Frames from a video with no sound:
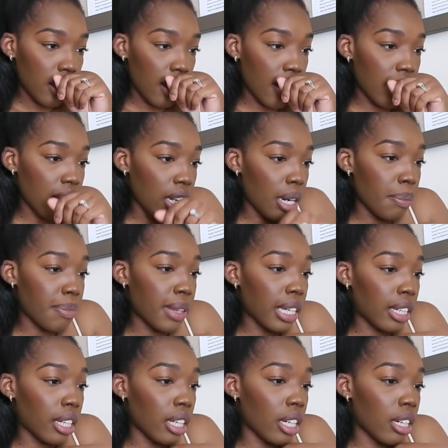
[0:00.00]
and then I'm
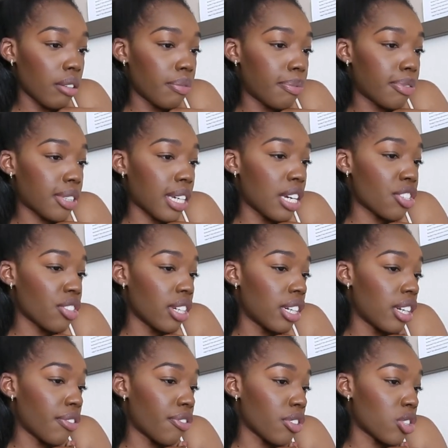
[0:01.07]
thinking of scheduling
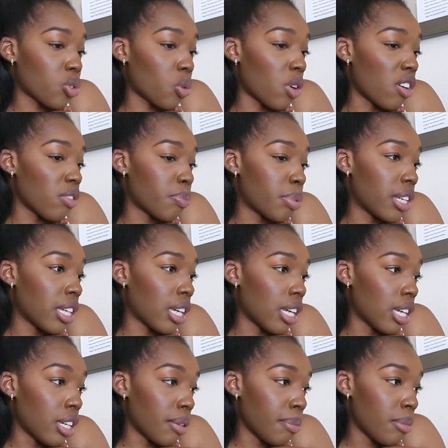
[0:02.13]
it for 12
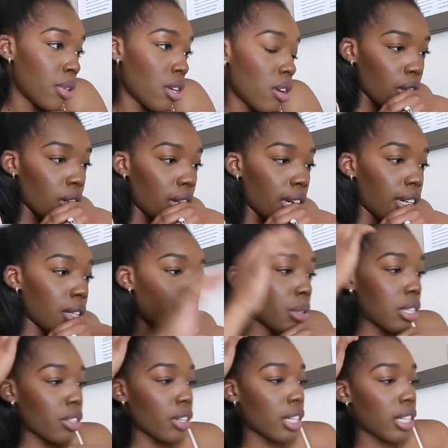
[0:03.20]
p.m. Okay.
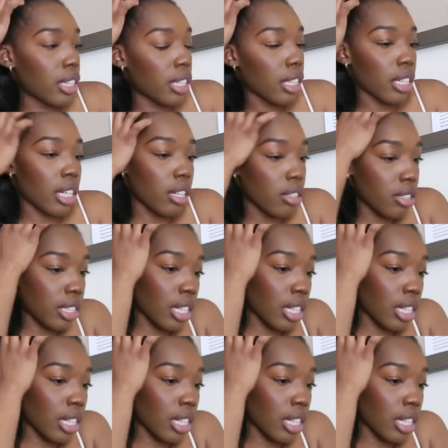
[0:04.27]
Was there anything else